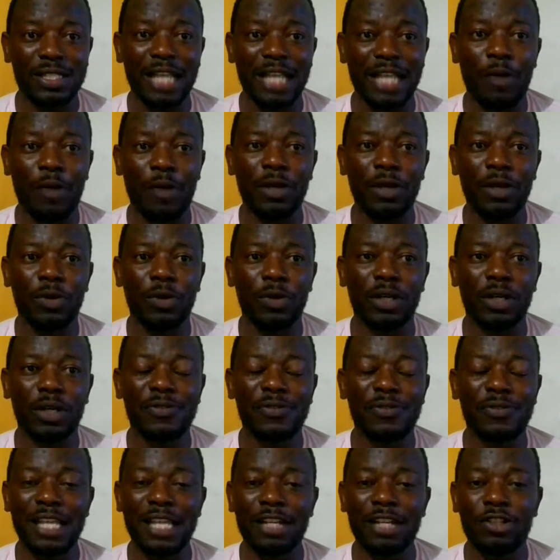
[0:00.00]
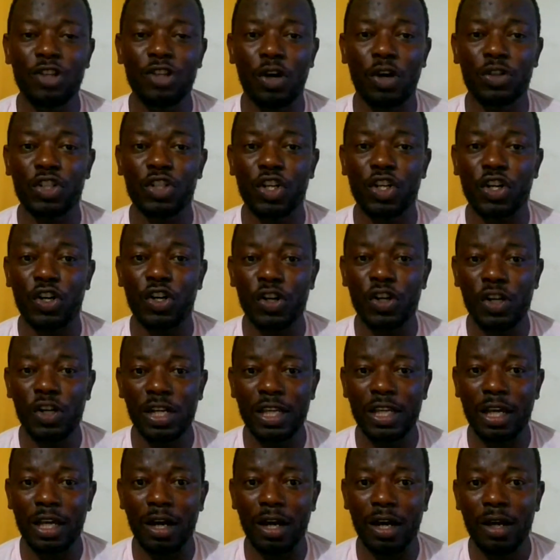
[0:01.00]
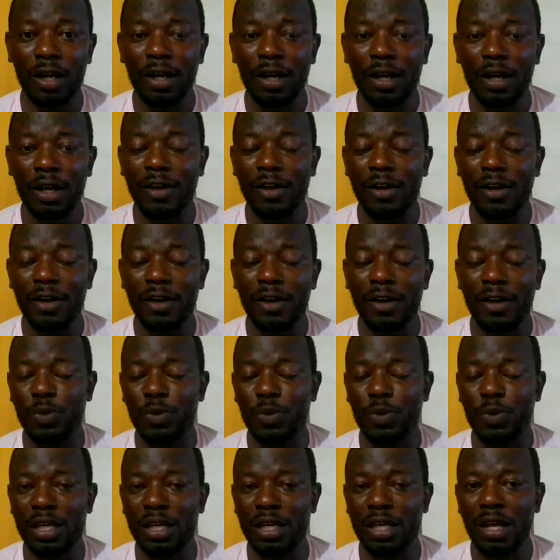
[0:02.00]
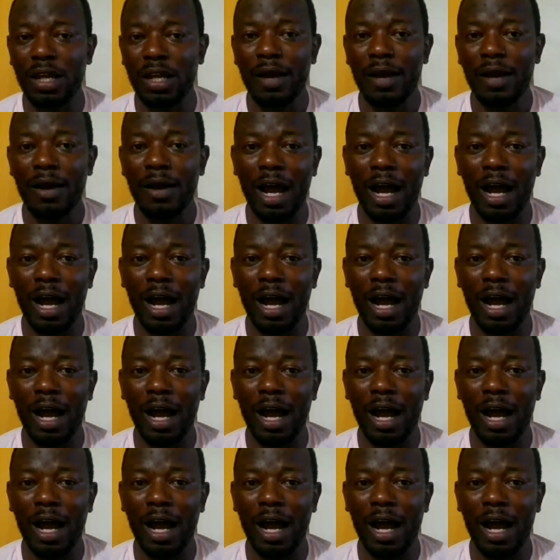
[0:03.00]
that we would have sent out earlier this week,